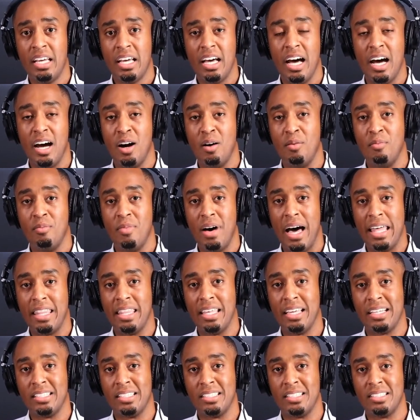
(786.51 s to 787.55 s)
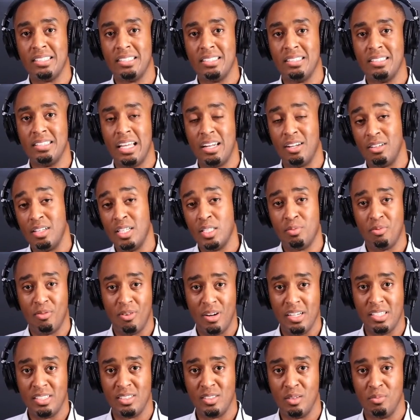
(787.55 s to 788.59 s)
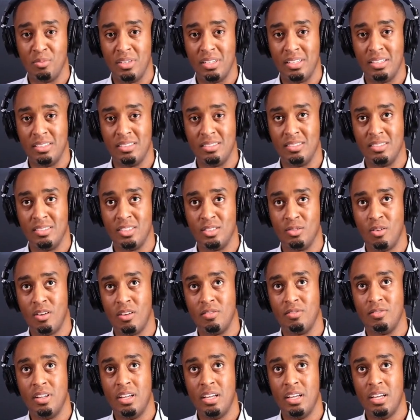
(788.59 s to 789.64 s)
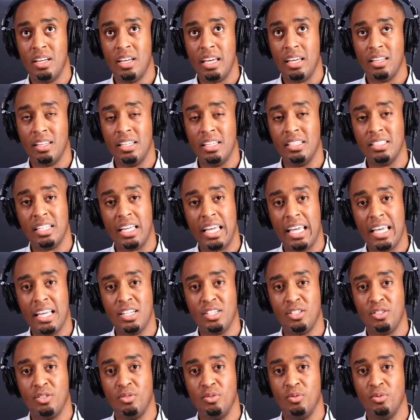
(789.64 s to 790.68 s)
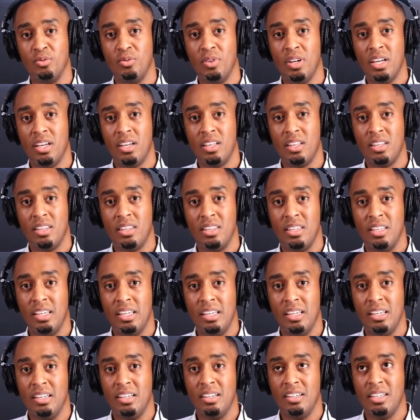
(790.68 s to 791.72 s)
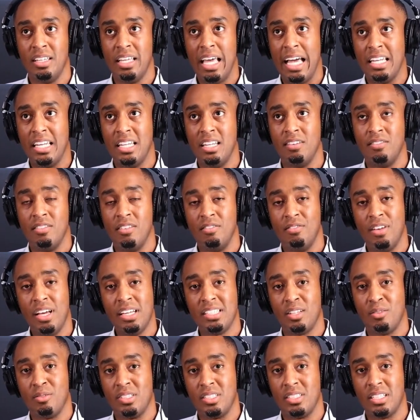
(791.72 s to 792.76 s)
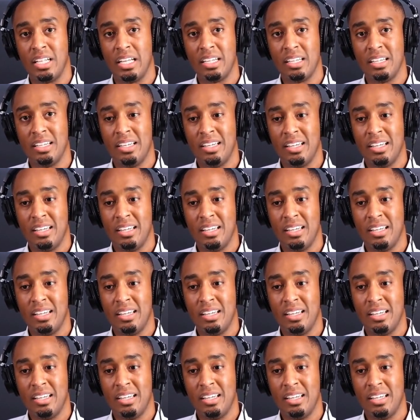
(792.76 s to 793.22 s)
I think is not only inspirational but sort of lends a hand to the idea of investing, which is like